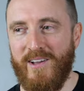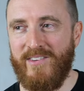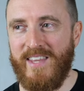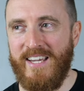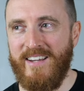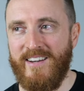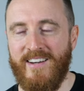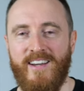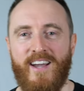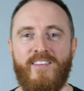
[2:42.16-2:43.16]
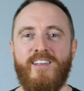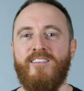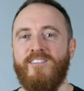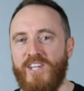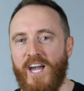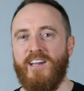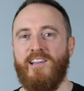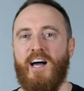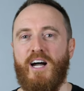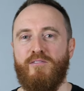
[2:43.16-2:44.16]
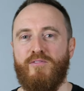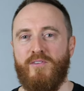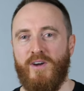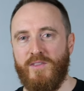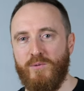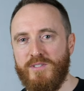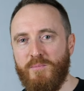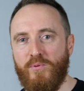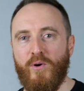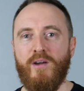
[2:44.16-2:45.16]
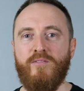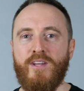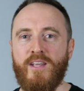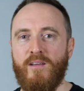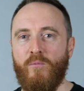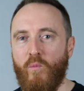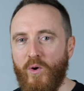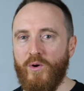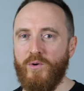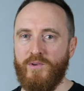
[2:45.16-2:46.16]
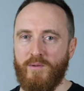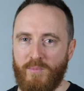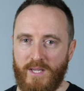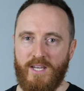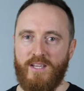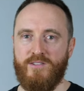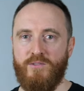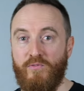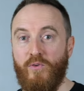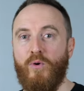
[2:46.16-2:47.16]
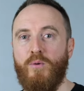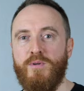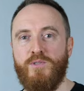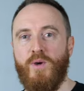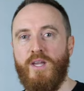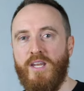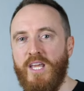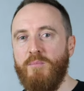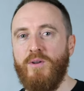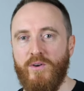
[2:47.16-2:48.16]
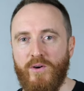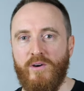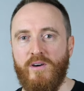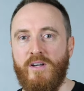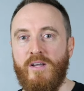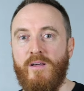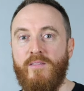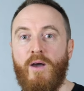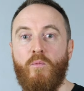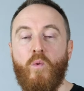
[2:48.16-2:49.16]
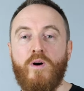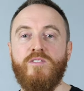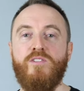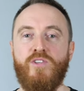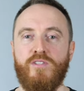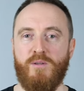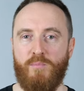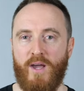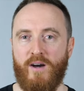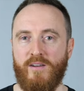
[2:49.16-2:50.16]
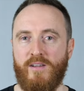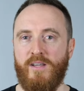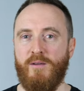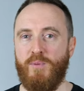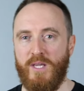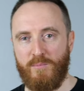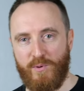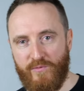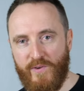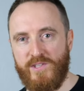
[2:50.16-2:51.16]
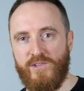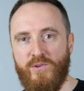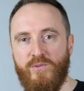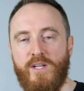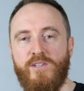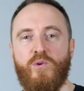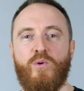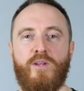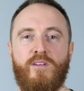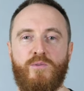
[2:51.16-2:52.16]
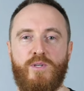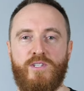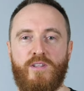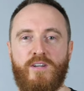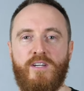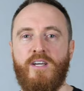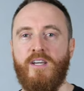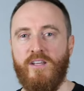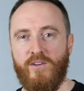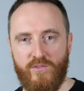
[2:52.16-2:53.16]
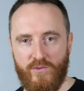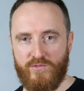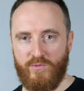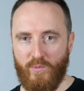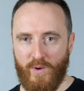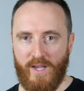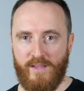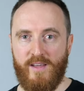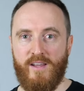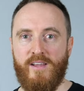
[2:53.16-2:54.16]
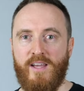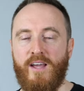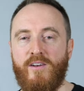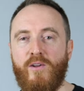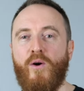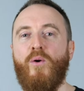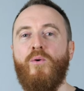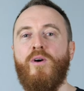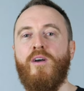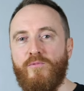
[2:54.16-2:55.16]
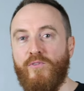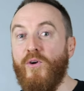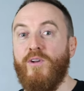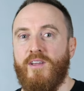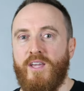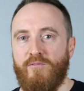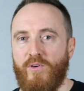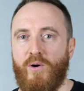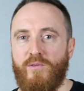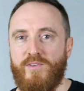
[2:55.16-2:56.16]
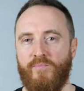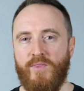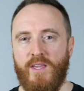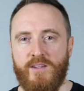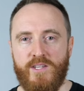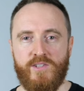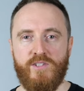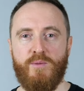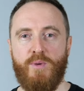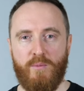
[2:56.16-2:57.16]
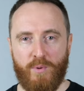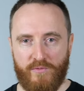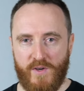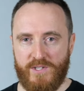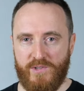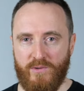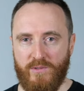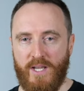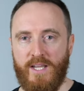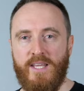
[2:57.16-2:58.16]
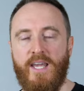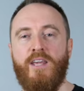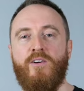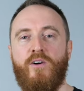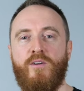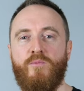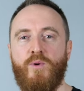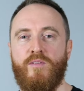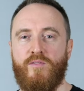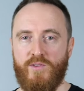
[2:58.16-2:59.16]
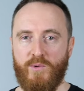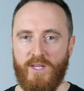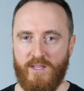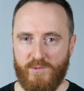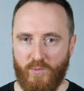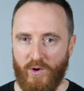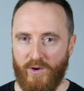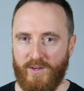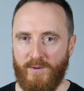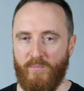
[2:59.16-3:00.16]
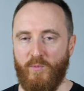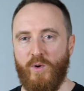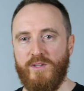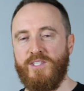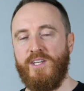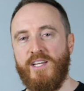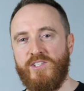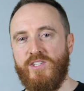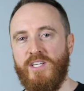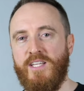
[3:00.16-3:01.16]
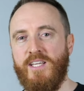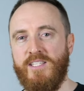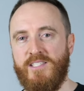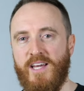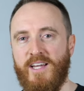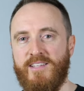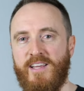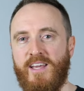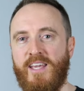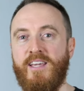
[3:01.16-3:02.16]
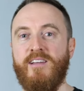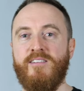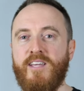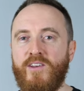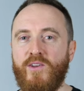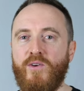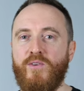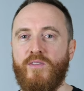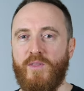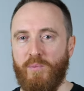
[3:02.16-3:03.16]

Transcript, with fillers: over there? And then she had a laugh, right? There was a private world beginning to form between him and her that wasn't just about being professional and talking to each other in a neutral way that had no flirting involved. In addition to being professional and getting on with doing his work, what Dinesh did is that he continued the